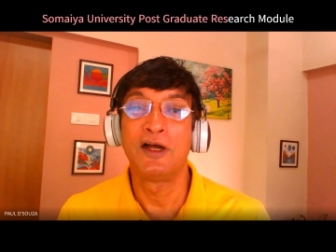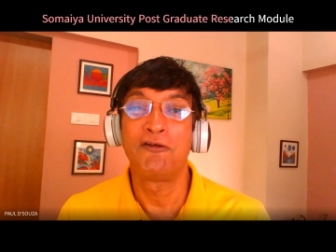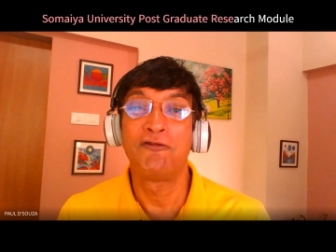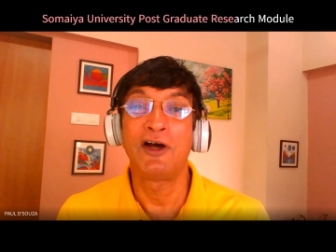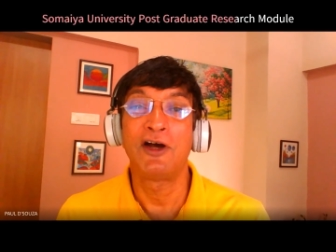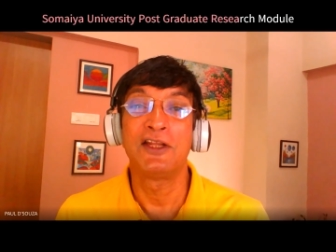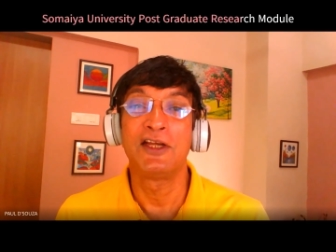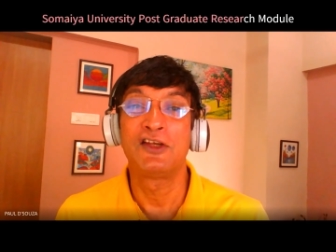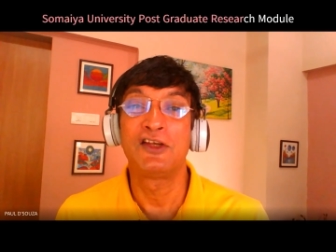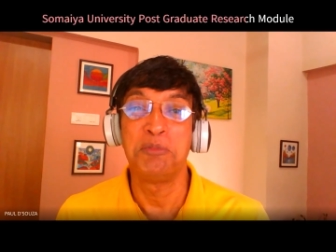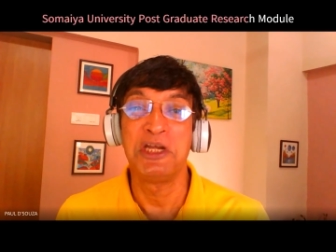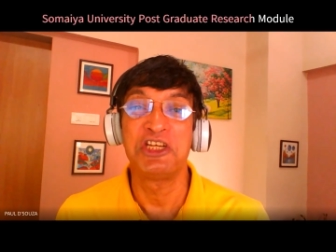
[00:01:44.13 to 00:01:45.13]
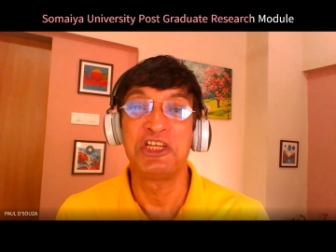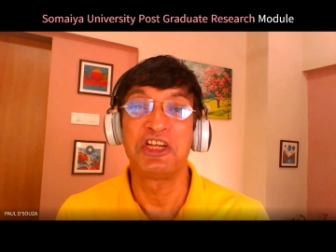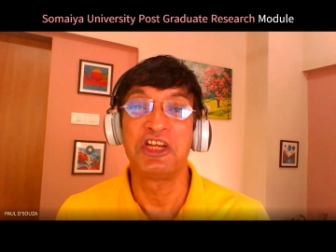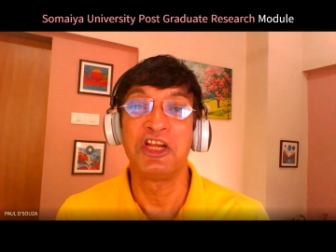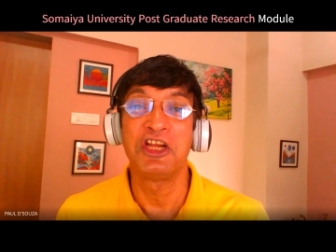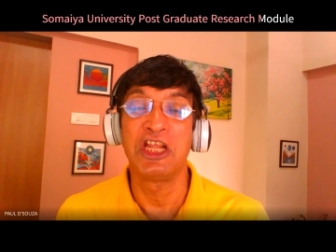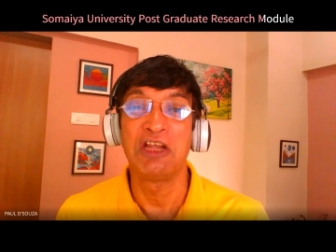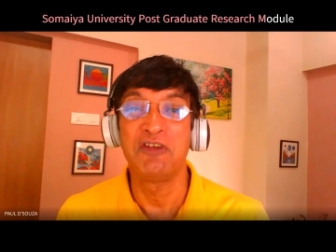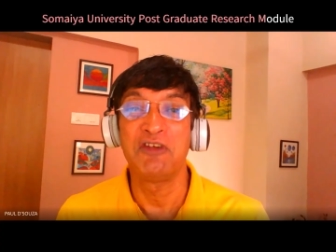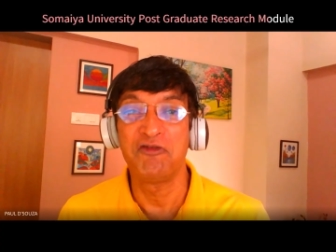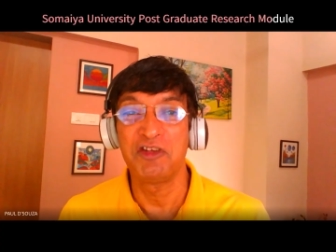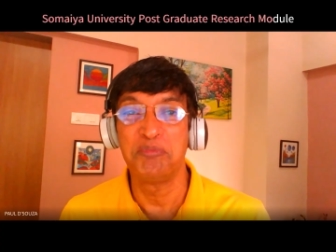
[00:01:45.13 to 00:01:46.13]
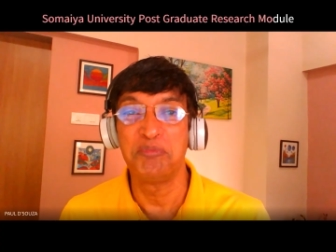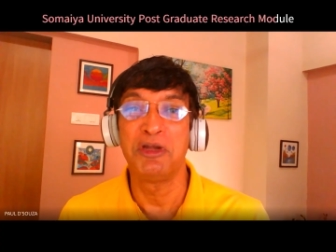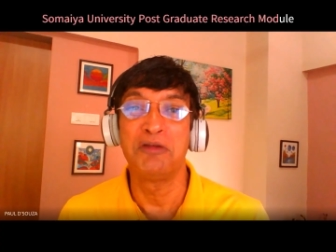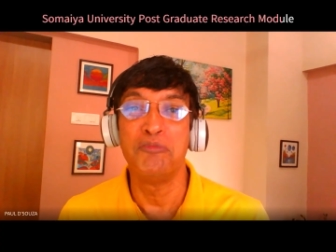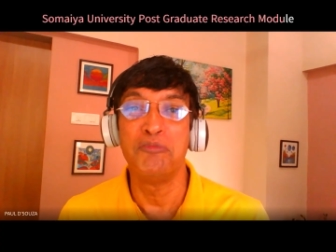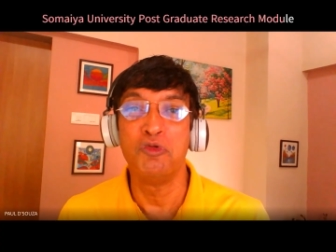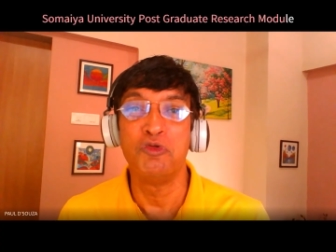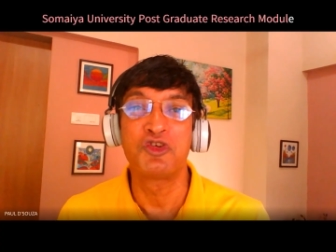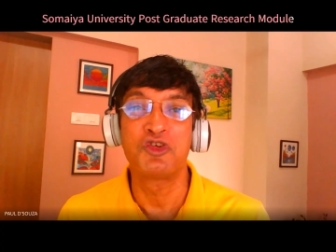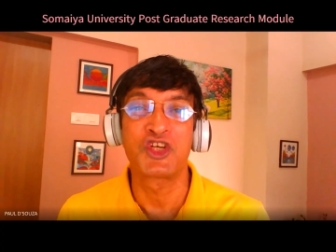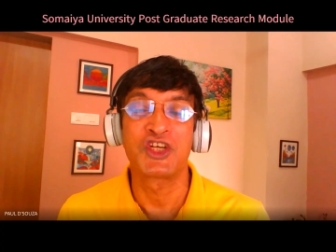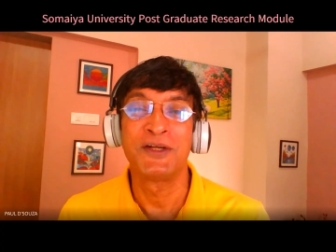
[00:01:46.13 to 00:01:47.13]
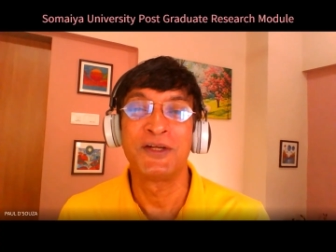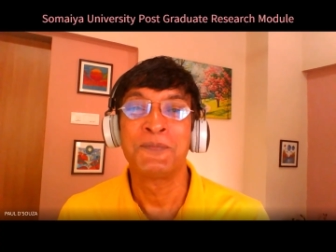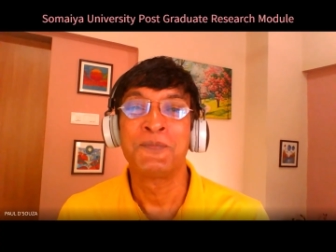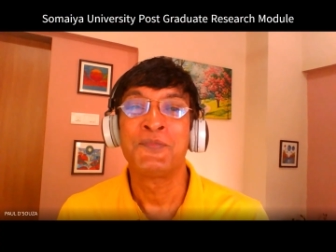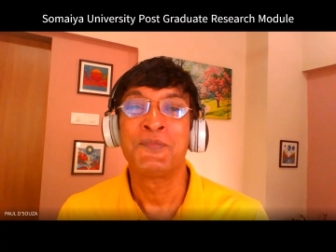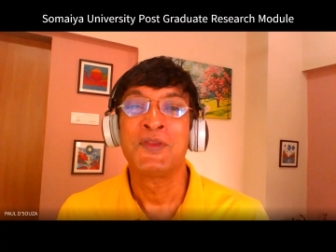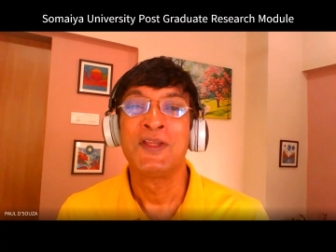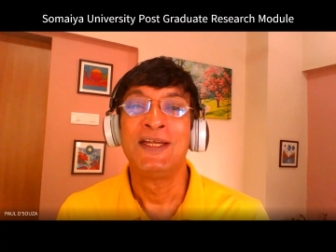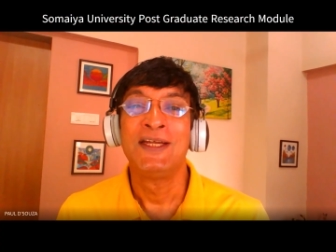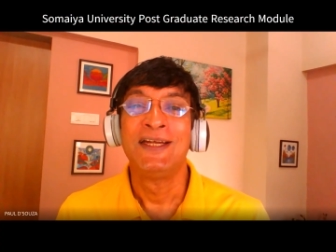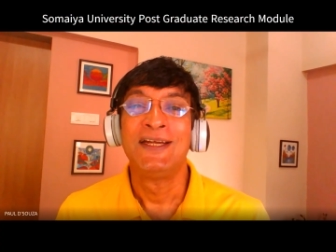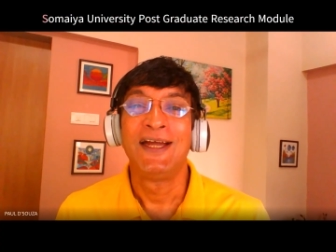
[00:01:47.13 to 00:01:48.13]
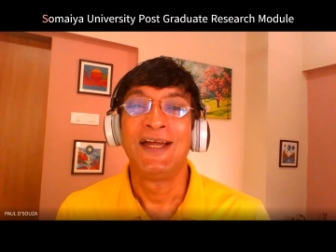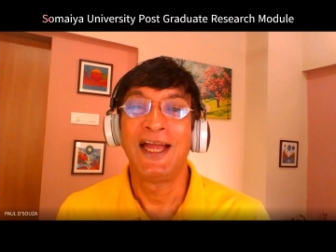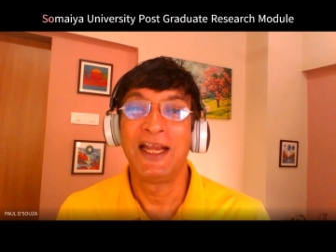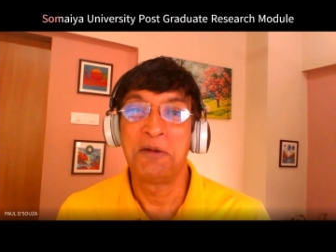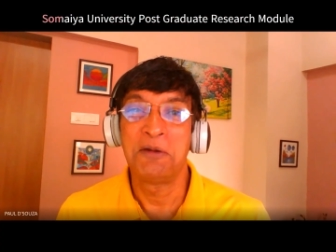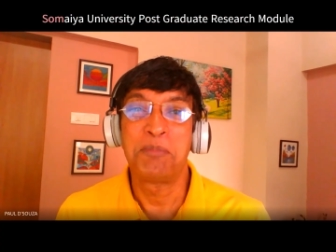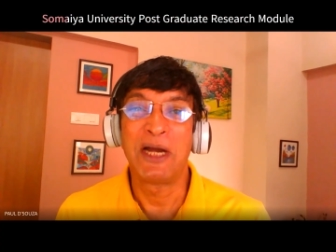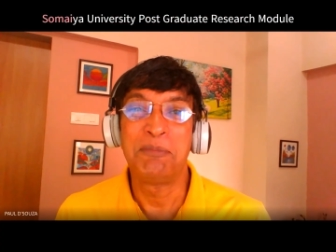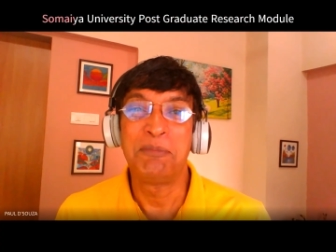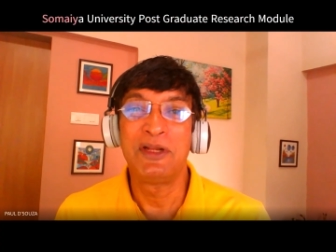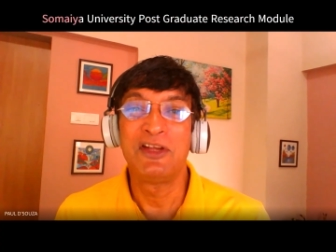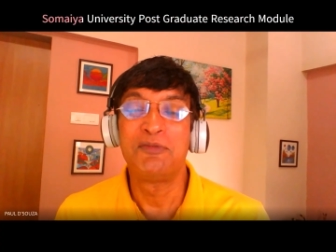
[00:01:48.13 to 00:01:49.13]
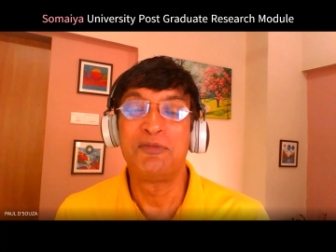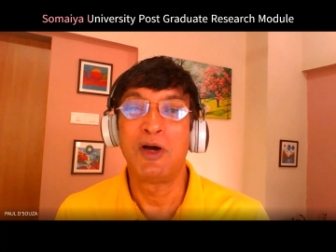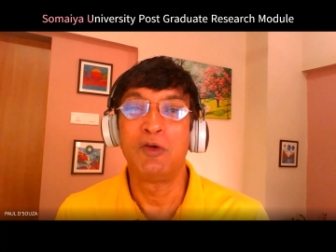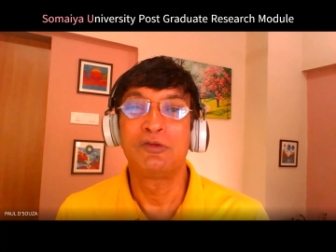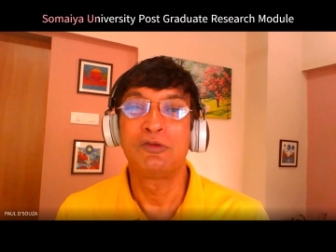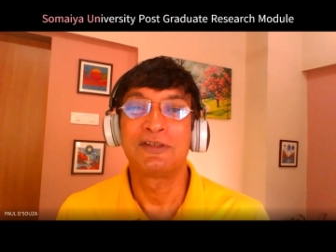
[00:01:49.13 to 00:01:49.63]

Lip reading: Father is major in the navy with big mooch and a pipe in his mouth.